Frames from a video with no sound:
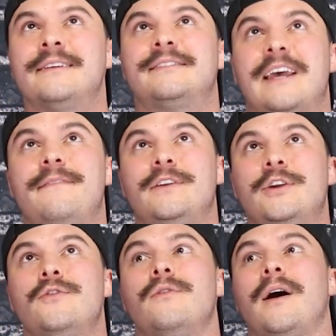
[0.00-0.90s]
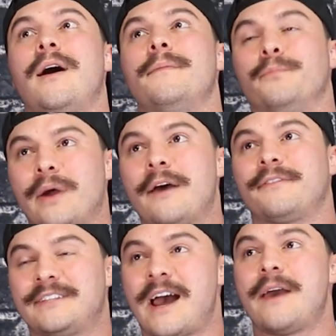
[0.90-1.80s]
saving you
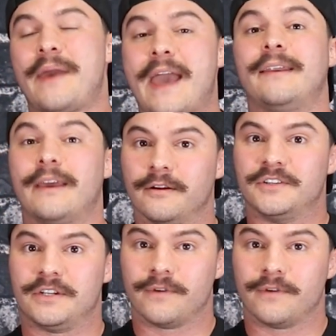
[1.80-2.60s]
breath, time, and energy,